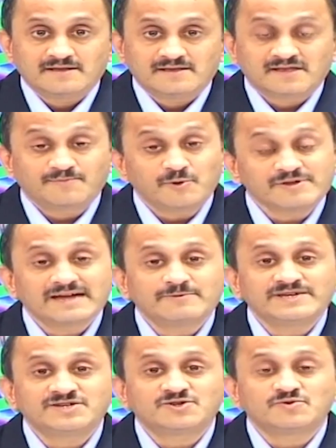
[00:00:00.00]
Suppose I
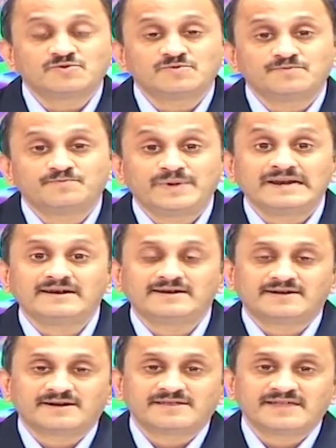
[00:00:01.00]
wish to
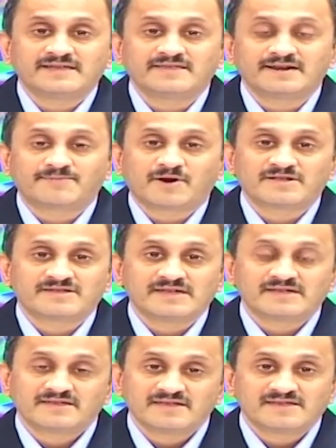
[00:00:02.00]
build a signal
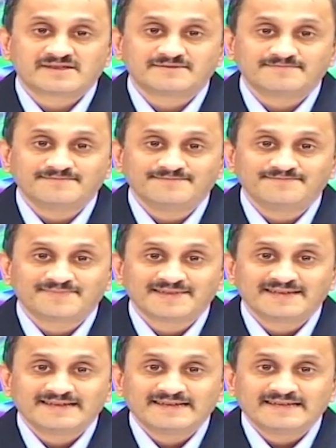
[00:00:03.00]
processing system
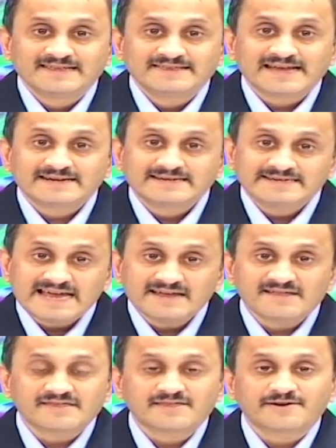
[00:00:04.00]
that
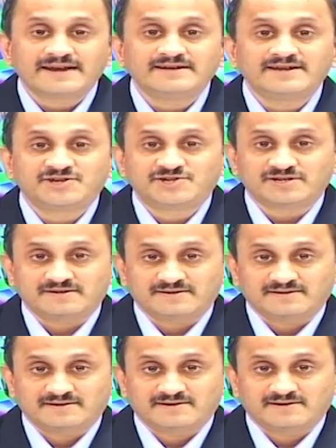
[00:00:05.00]
takes the rendition
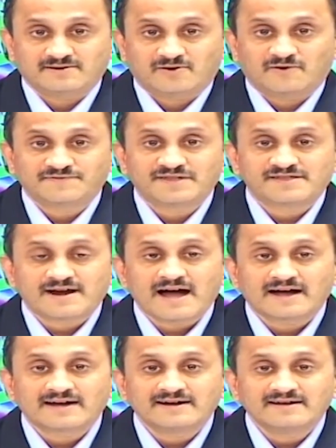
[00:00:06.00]
of this
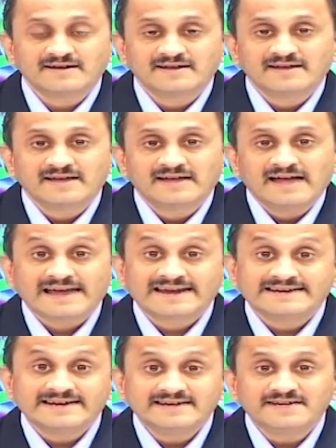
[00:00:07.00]
raga and
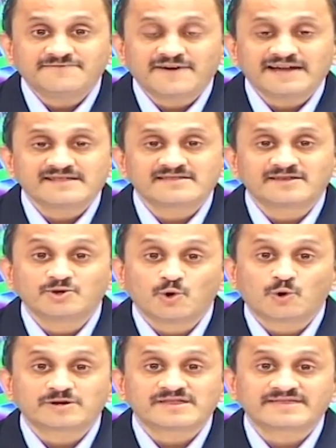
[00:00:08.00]
identifies the
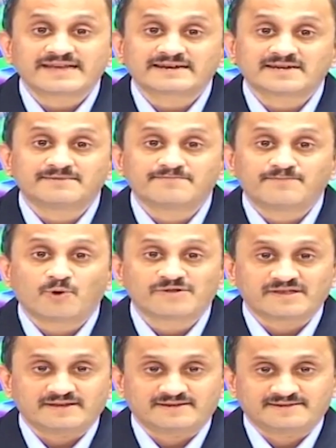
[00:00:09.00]
notes that
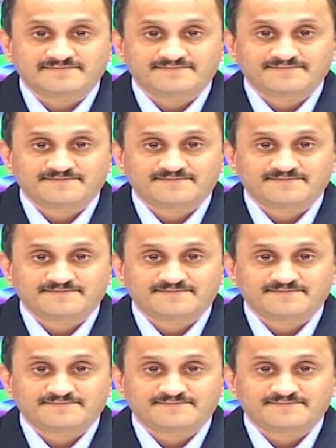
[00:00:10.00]
compose it,